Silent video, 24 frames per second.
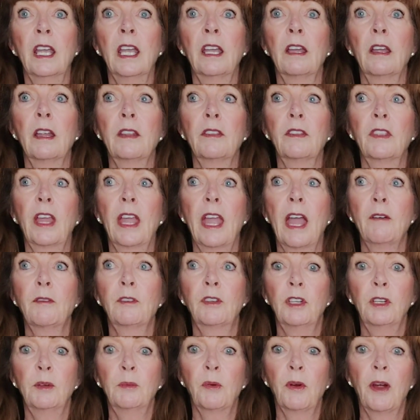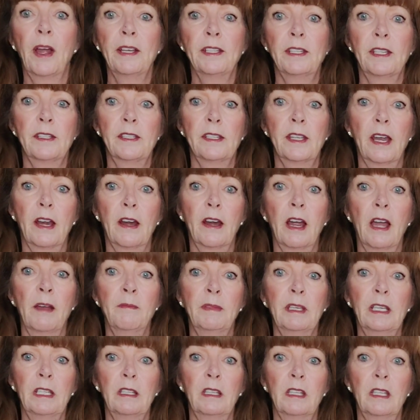they have good prices there. I
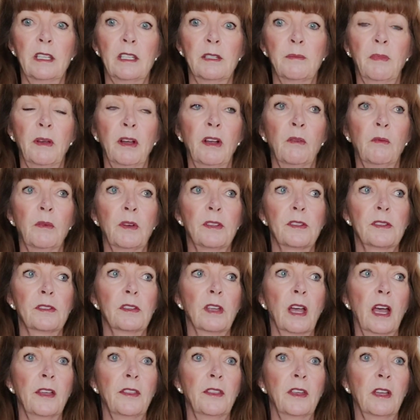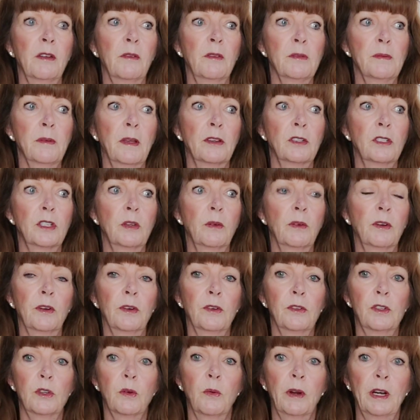mean, this belt was, I think it was about
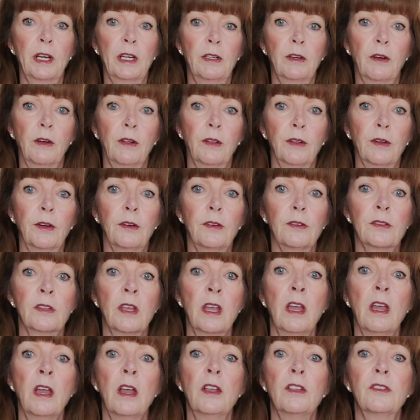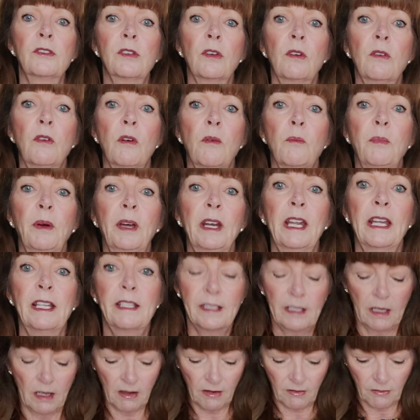$220. So, but
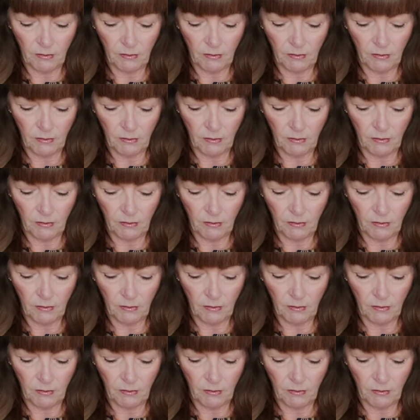it's a